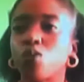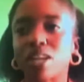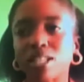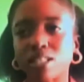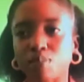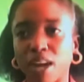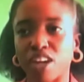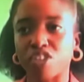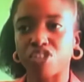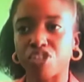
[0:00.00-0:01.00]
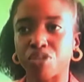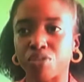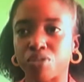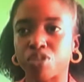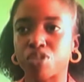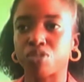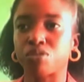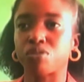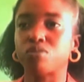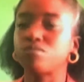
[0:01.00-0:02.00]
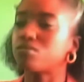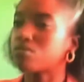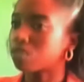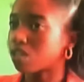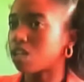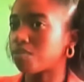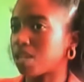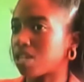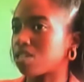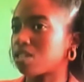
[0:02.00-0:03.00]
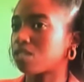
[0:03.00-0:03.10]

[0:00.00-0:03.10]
inspired you to study medicine?